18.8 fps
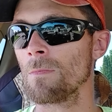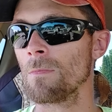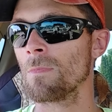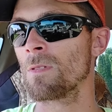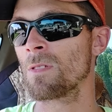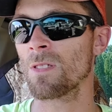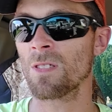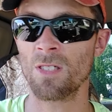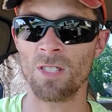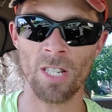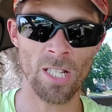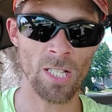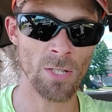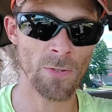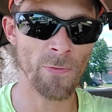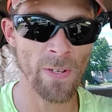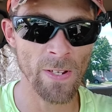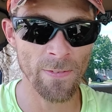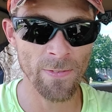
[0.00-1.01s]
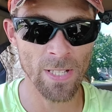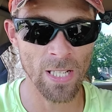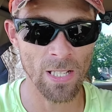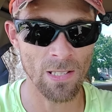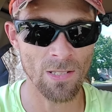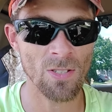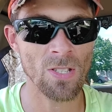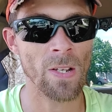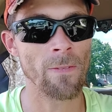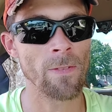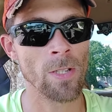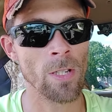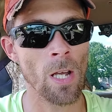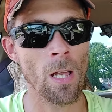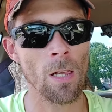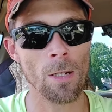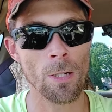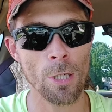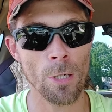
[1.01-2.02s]
$6.50 to
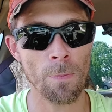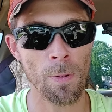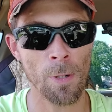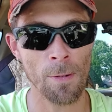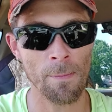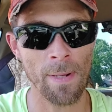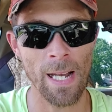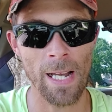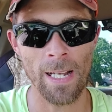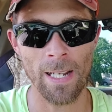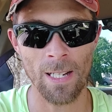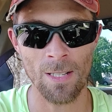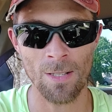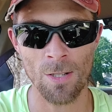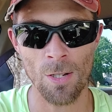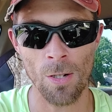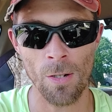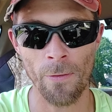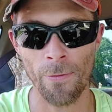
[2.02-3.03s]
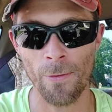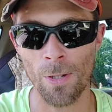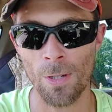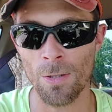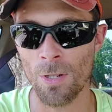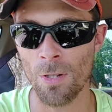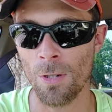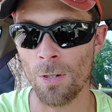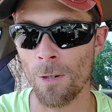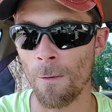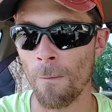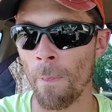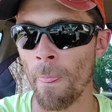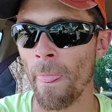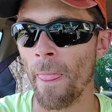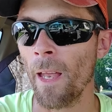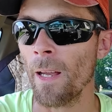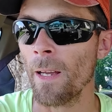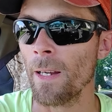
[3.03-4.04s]
$7 per bag of softener salt,
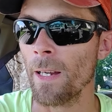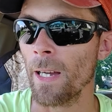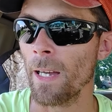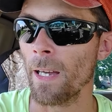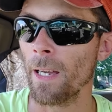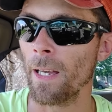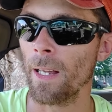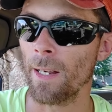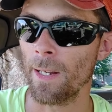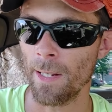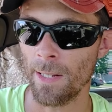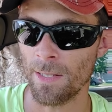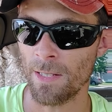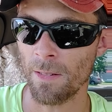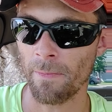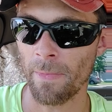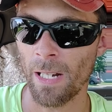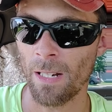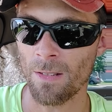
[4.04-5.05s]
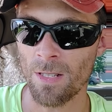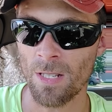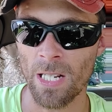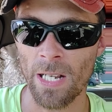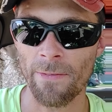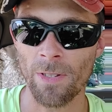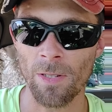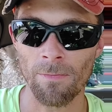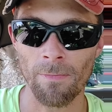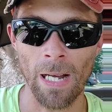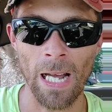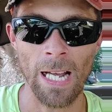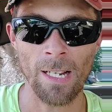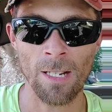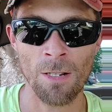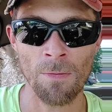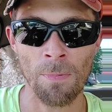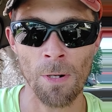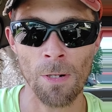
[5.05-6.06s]
and it's about 7
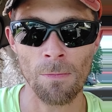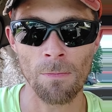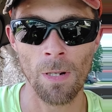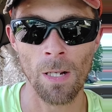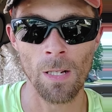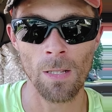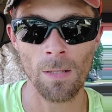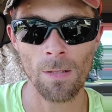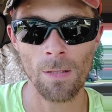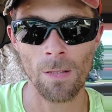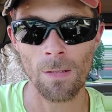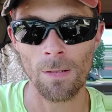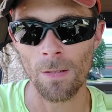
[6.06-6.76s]
bags per month.